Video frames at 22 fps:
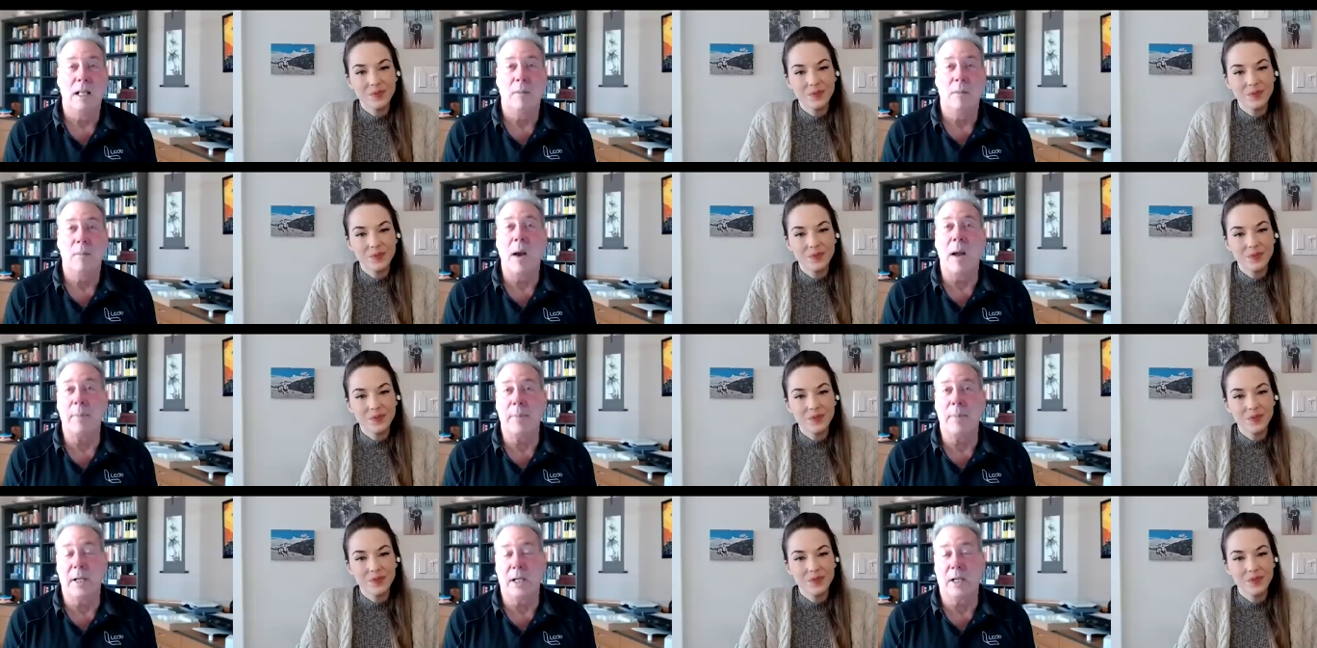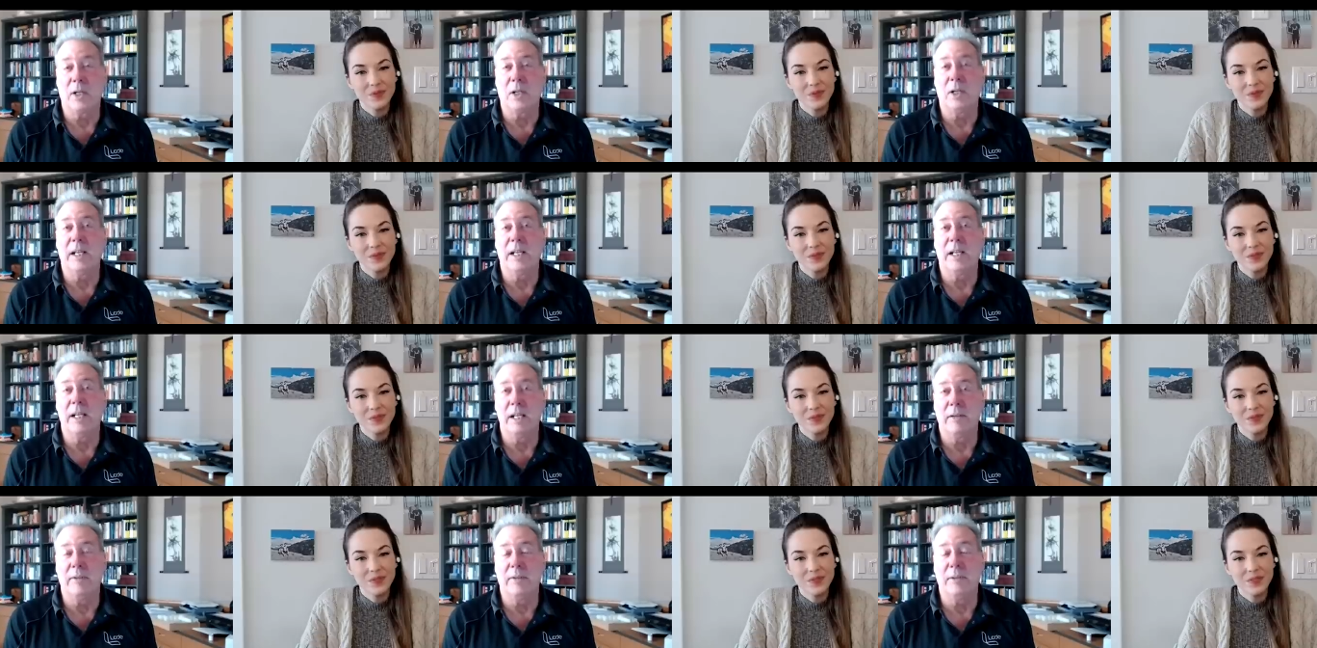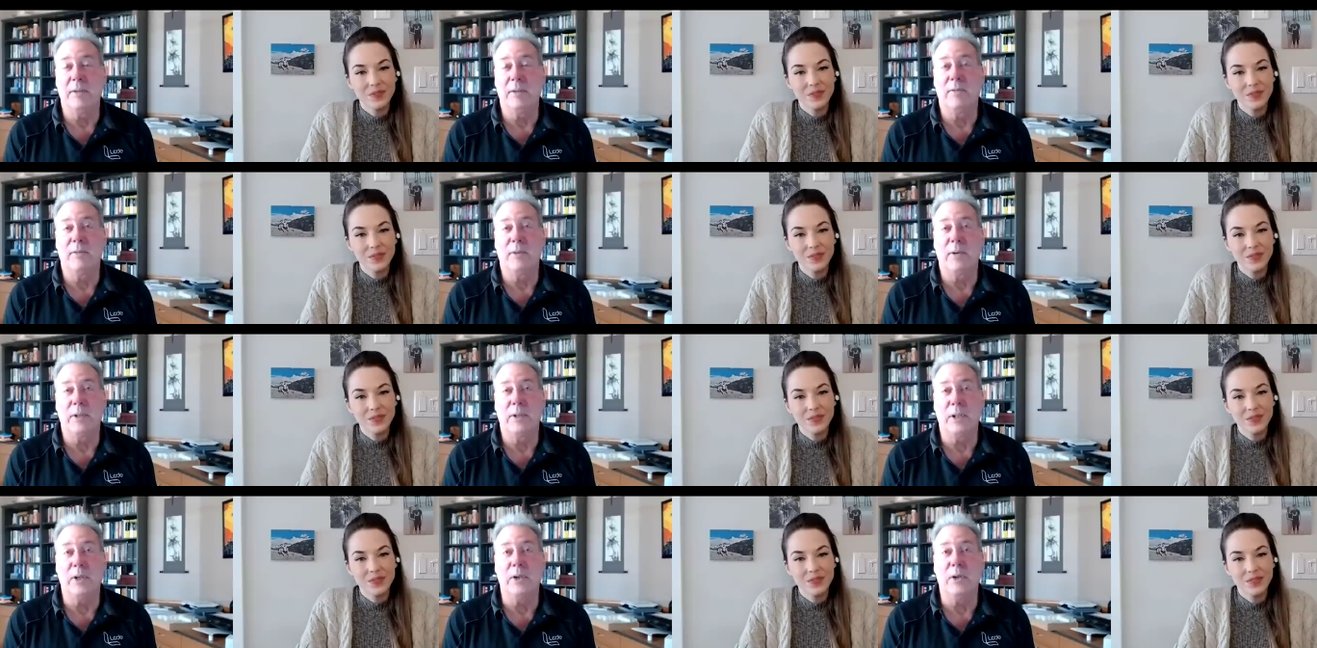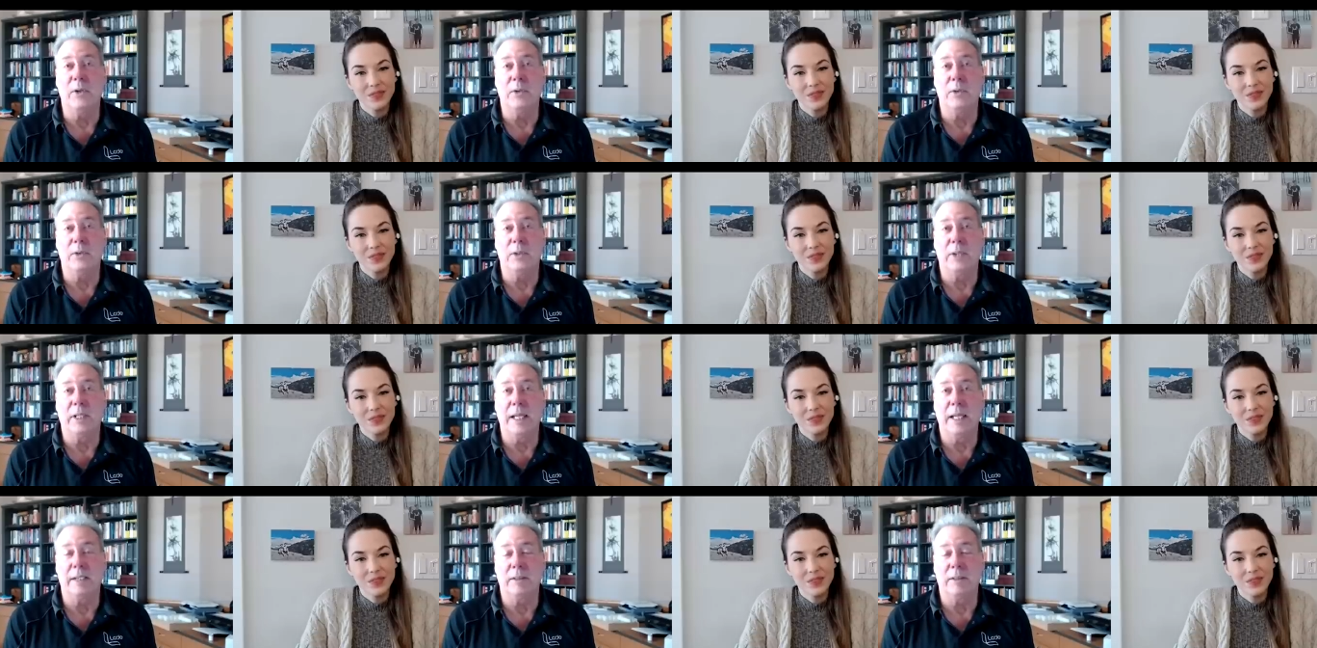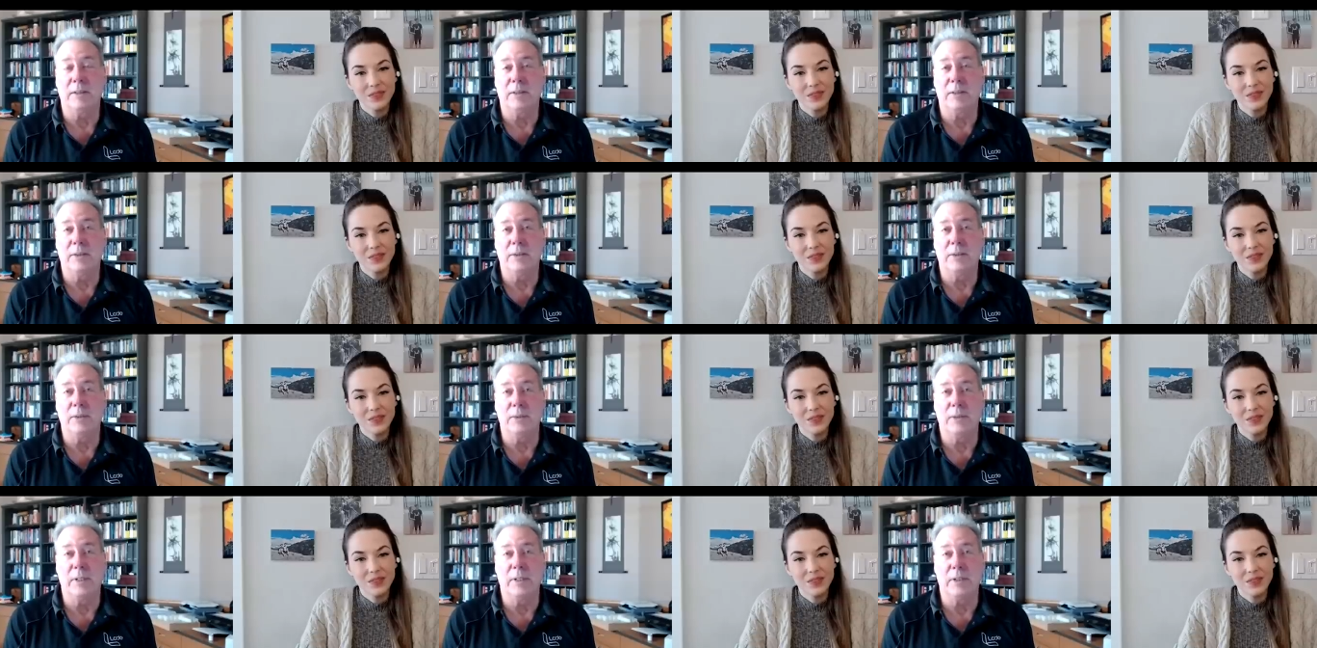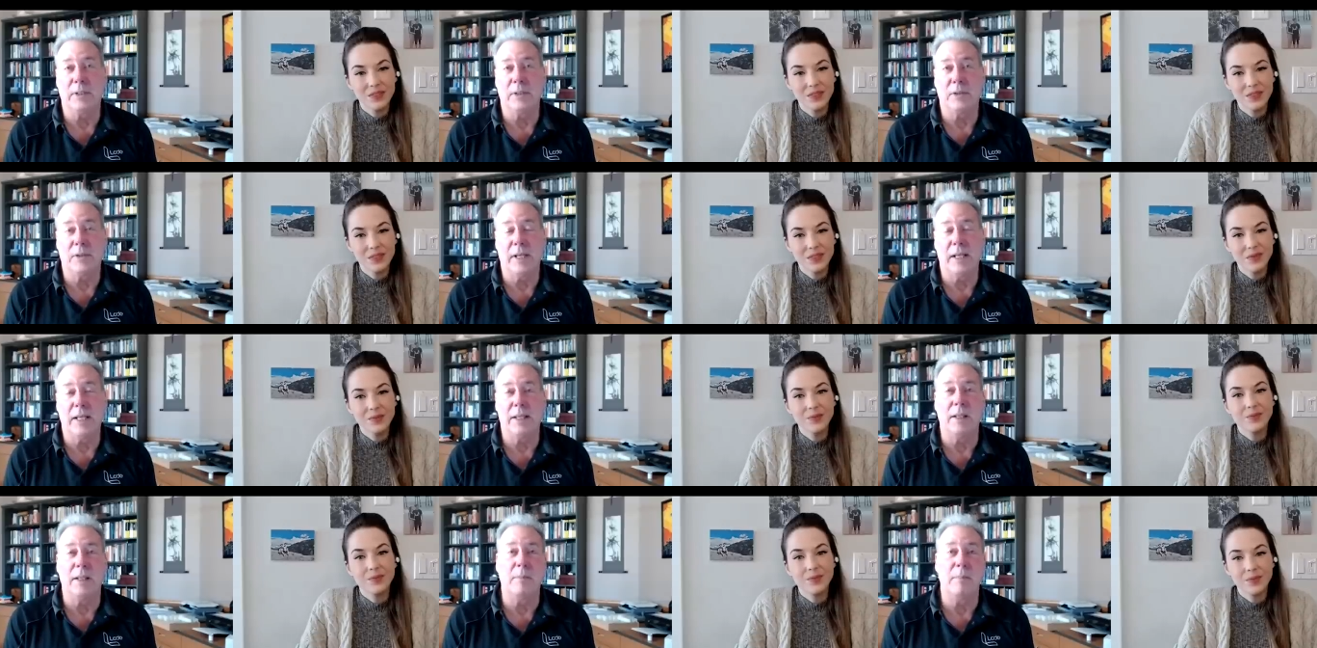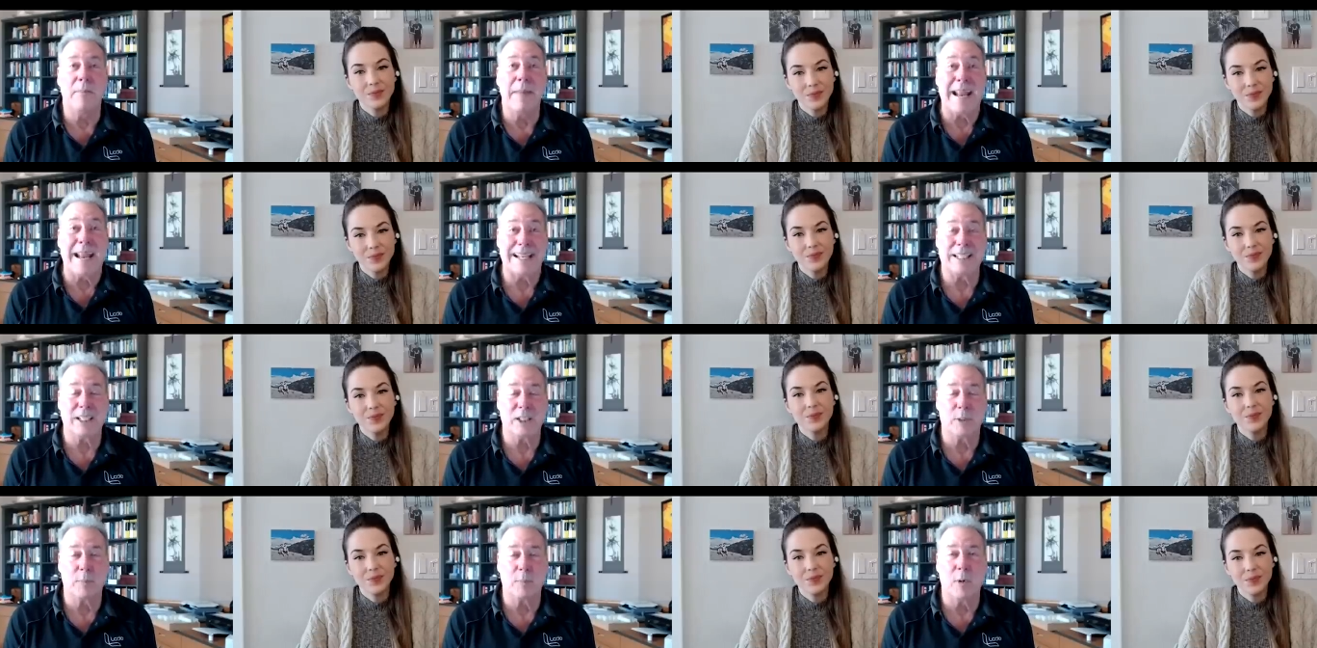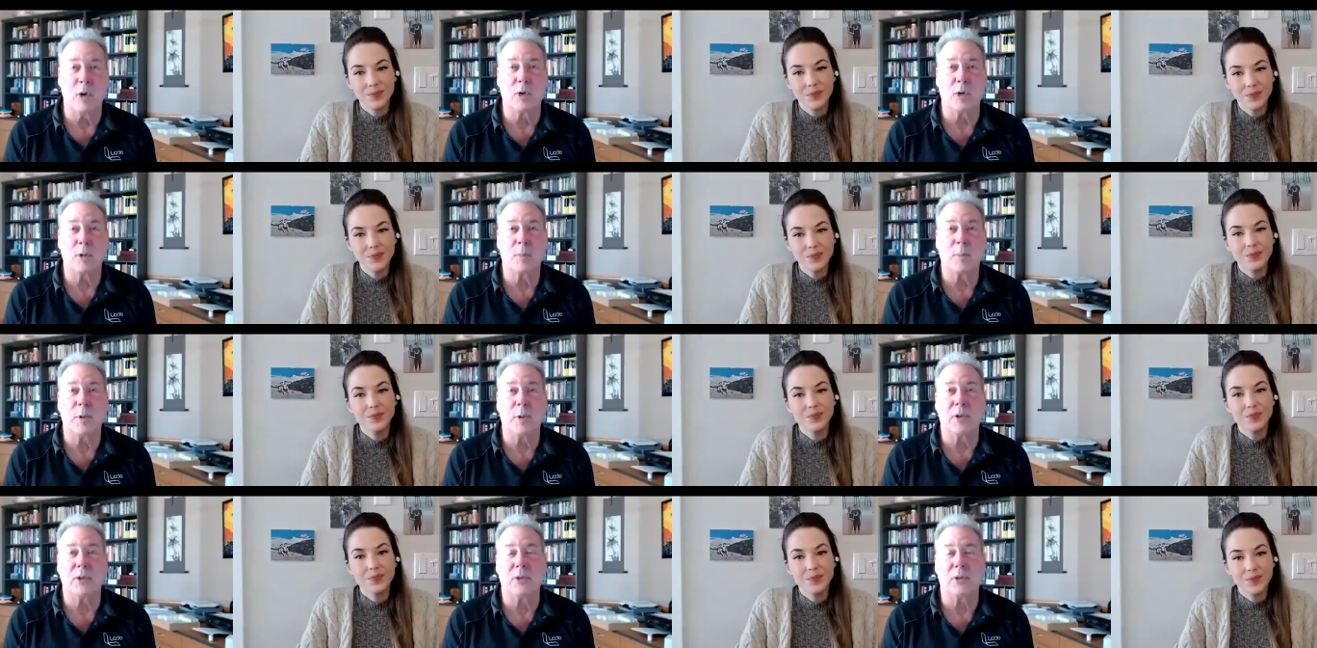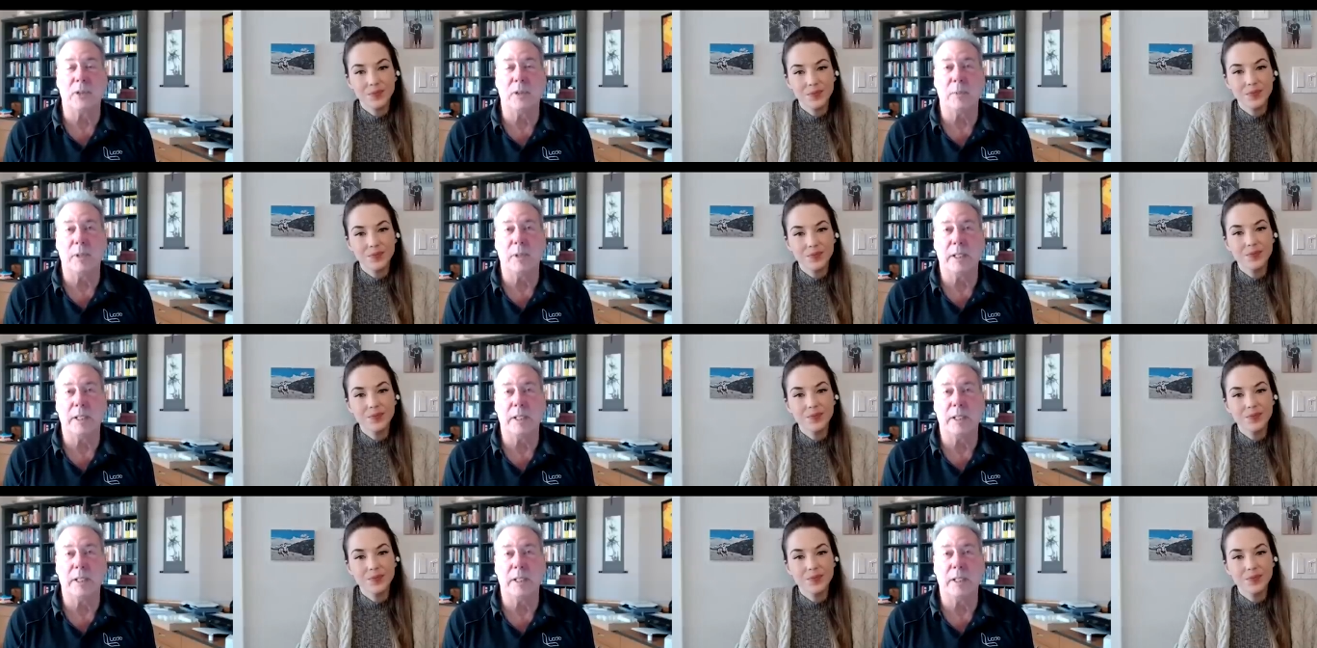Speaker 1: might be a good interview for you to get to, let's say, the main spokesperson.